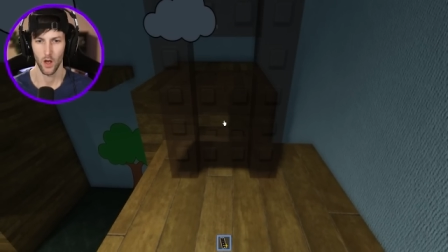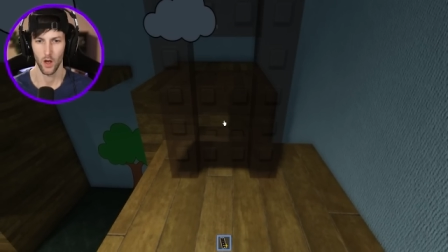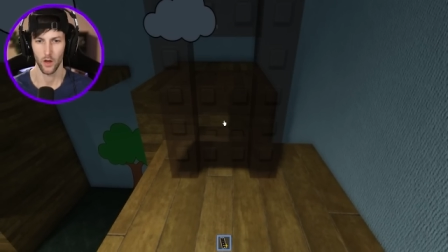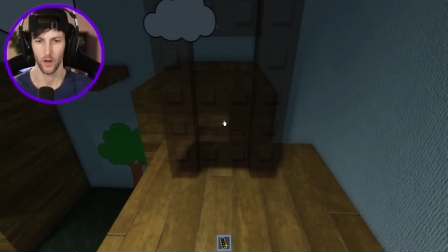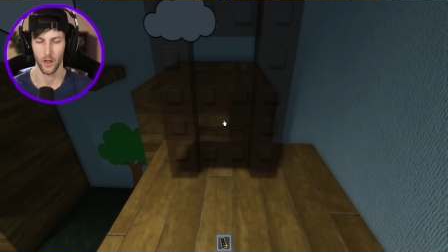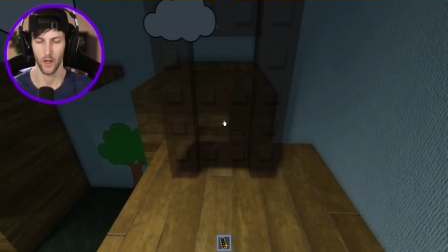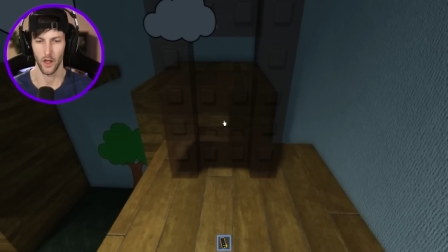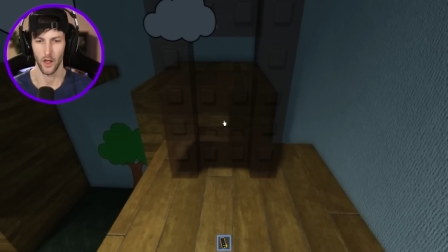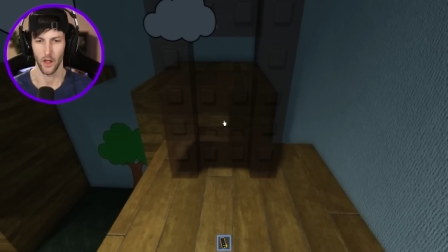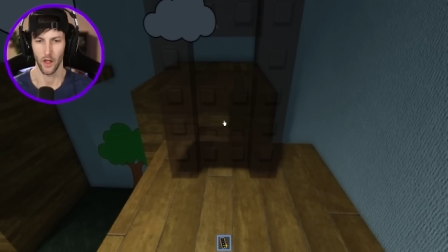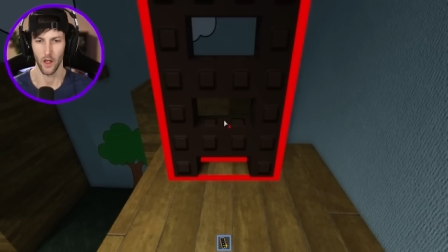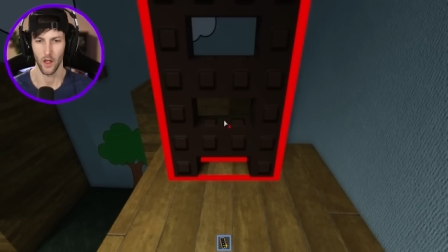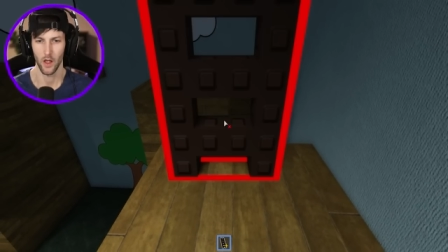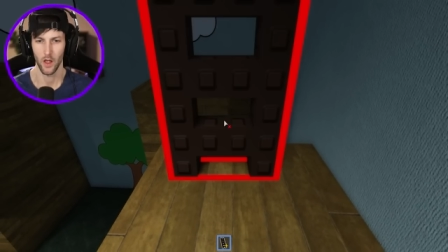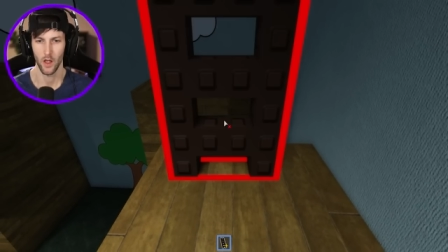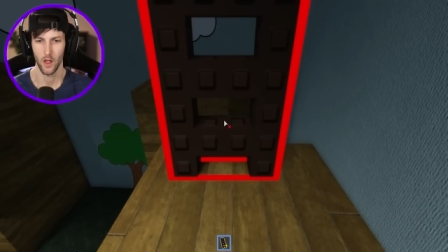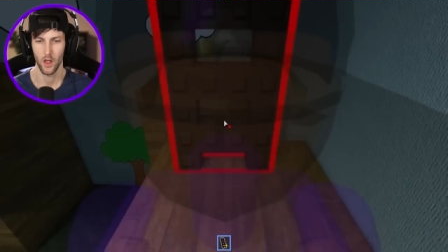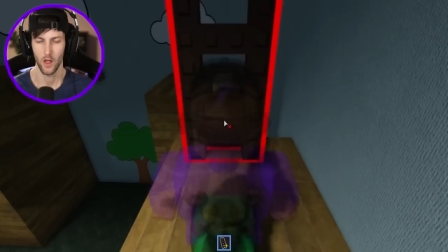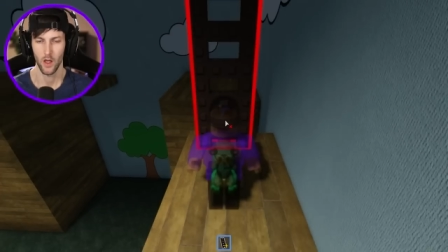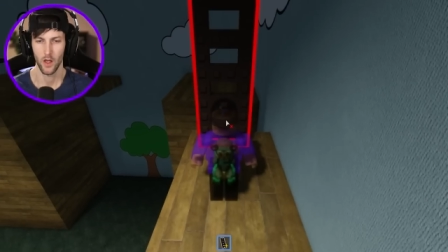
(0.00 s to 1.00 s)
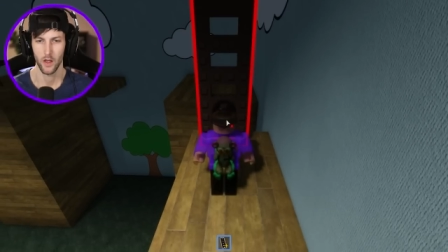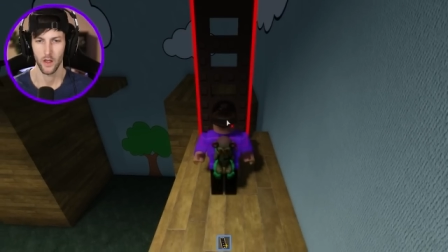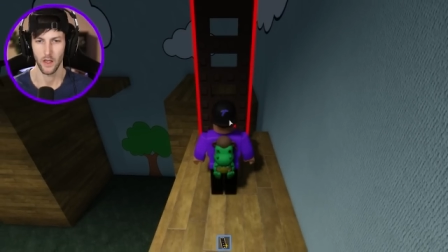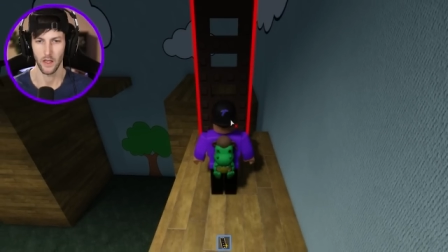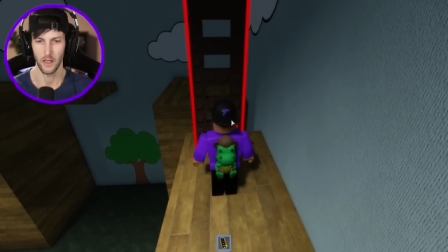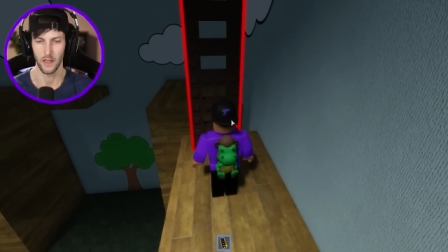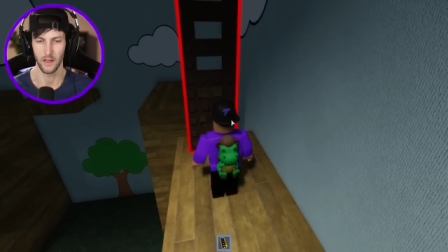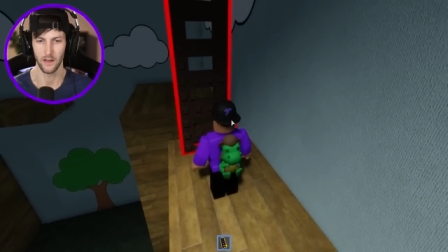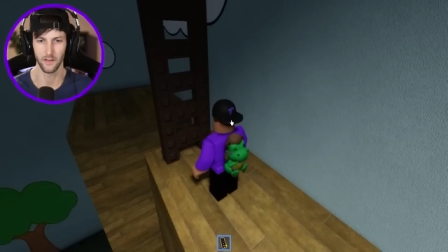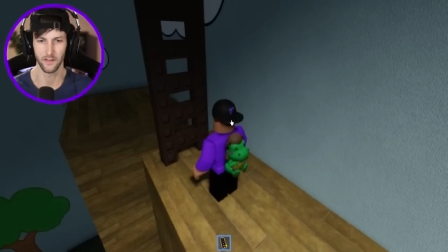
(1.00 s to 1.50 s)
Okay.
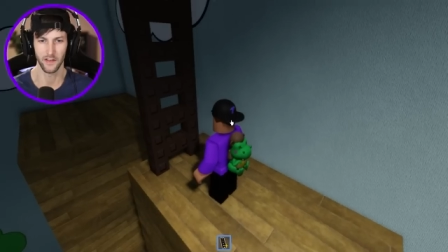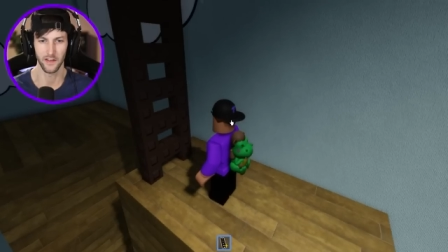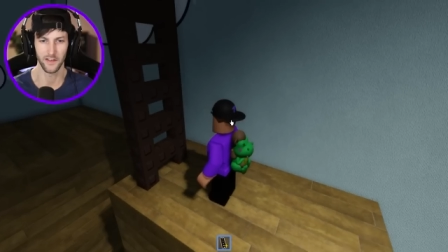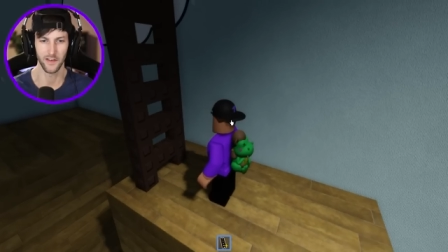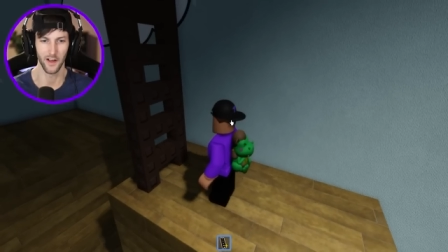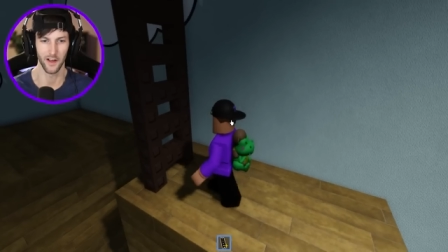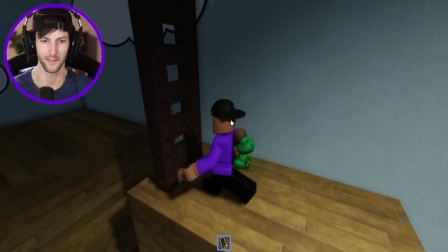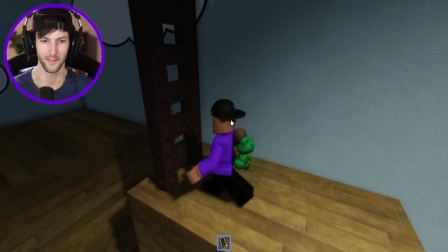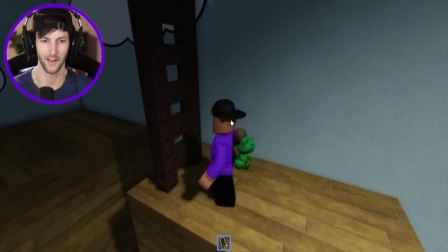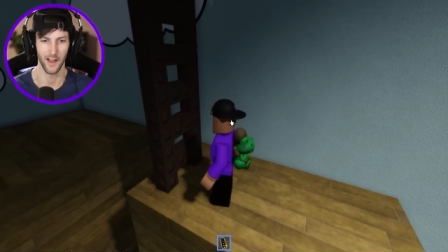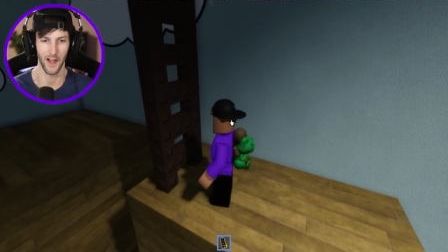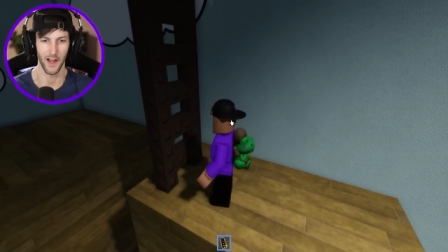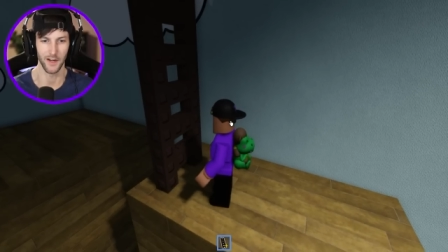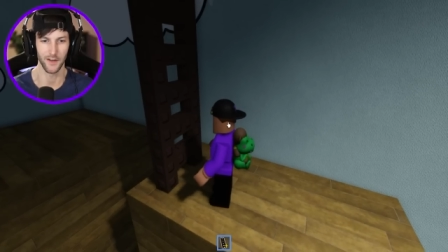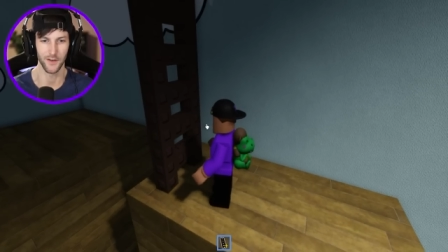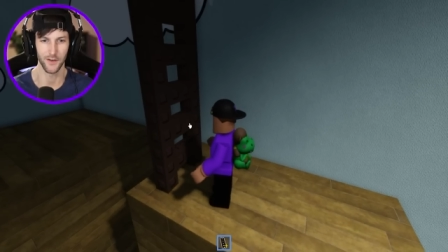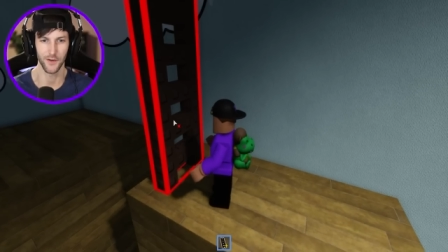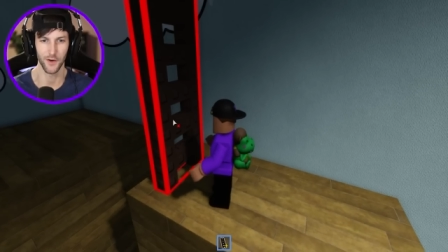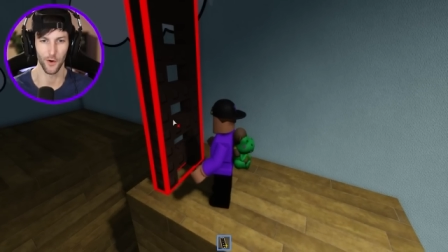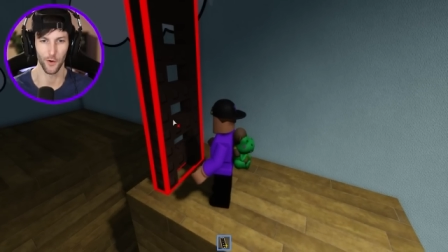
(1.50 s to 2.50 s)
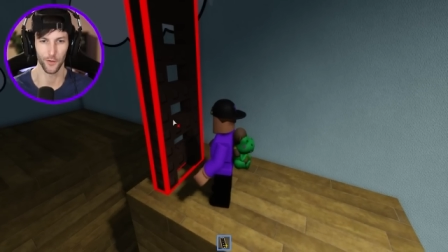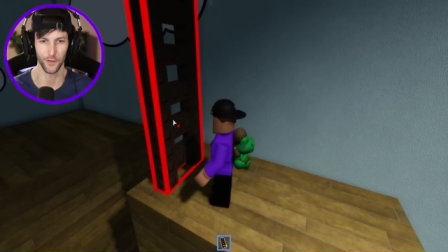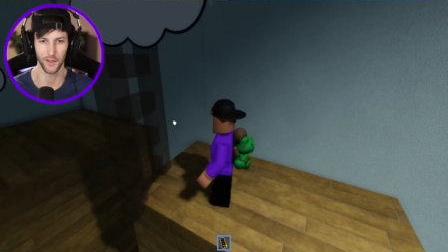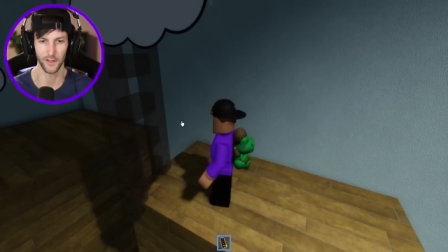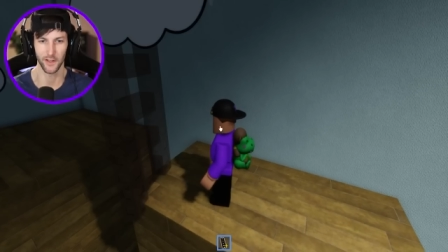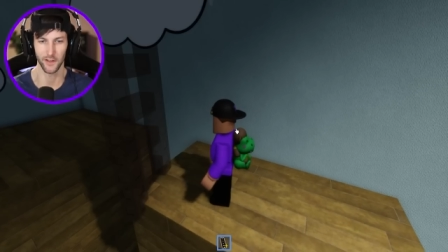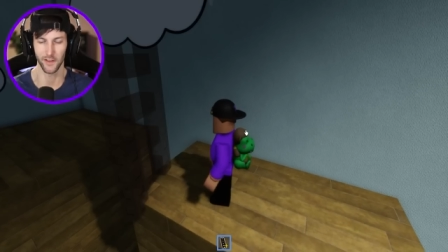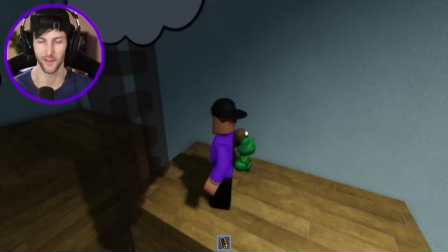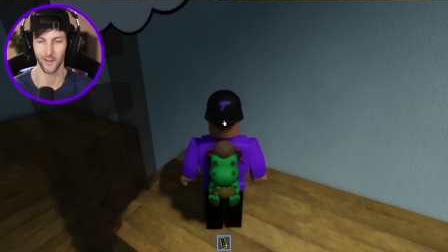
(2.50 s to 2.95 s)
Easy does it. I don't think